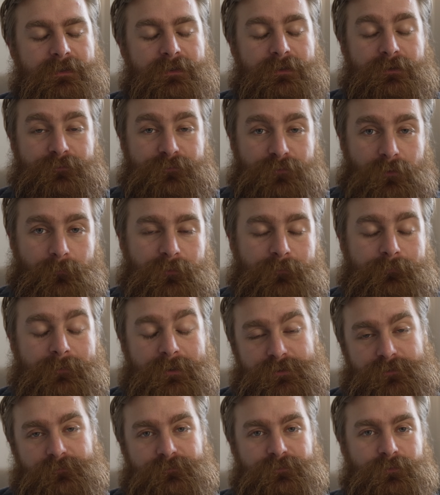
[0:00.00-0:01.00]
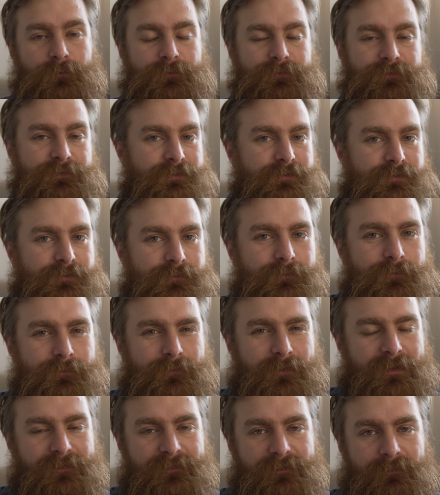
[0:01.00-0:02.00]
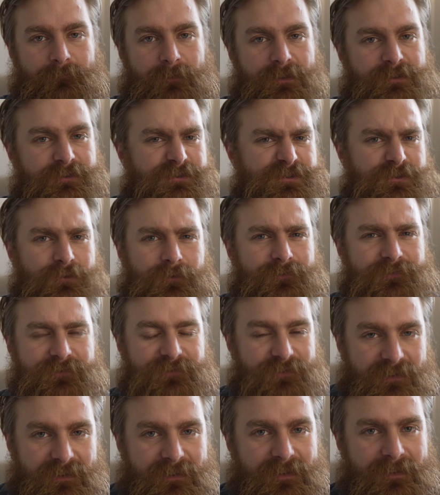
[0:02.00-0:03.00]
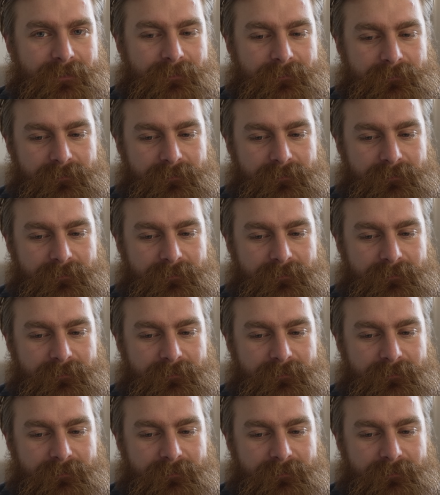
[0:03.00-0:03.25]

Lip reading: from the Russian forces into Ukraine that we're just not seeing.